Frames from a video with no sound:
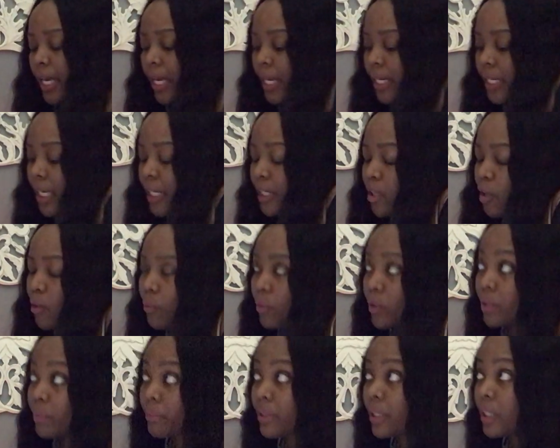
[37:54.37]
And I don't
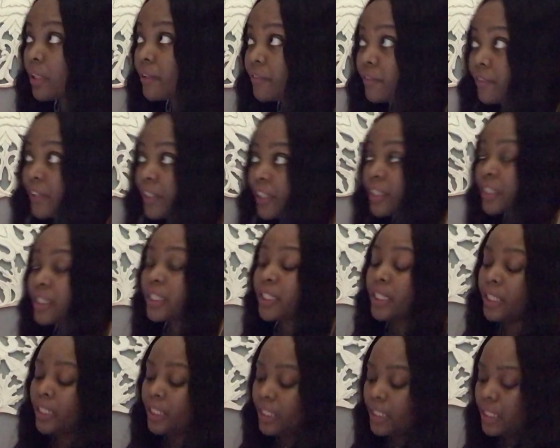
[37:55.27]
want to be unfair to
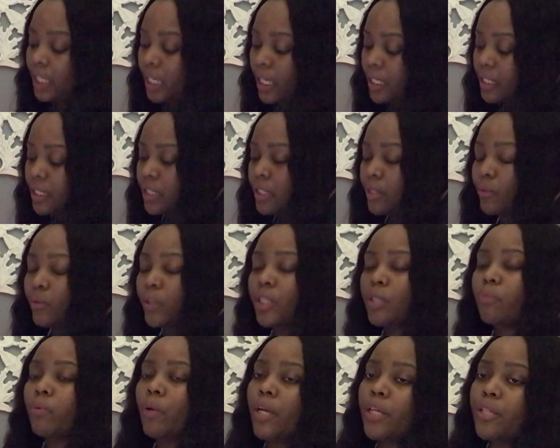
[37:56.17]
any signs, so
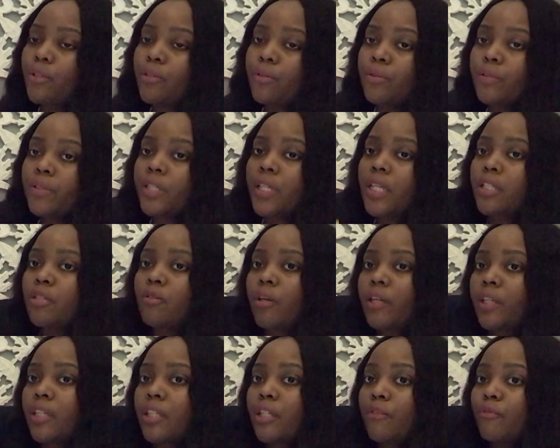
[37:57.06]
that's why I use that, so
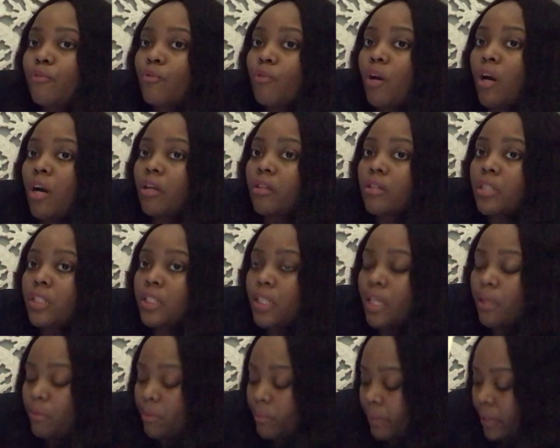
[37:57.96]
I can give you all the
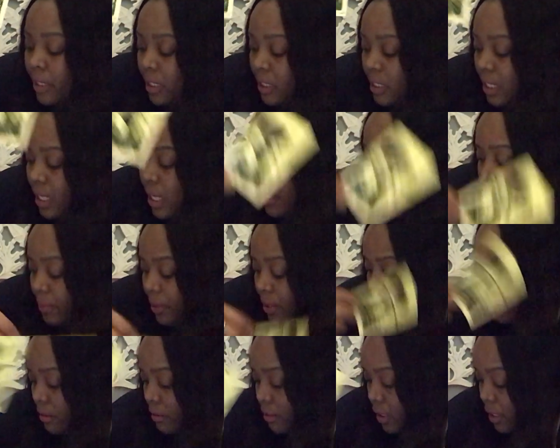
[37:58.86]
same amount of time.
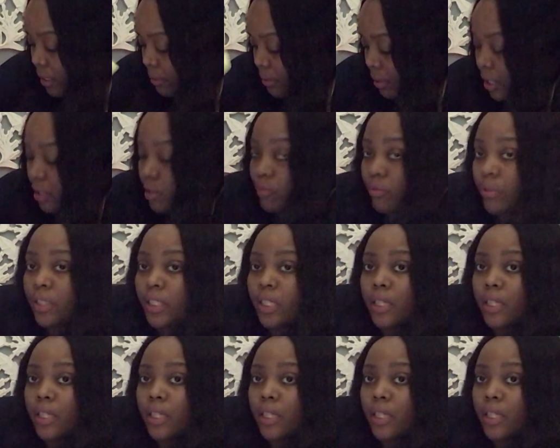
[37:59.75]
But clearly I'm not doing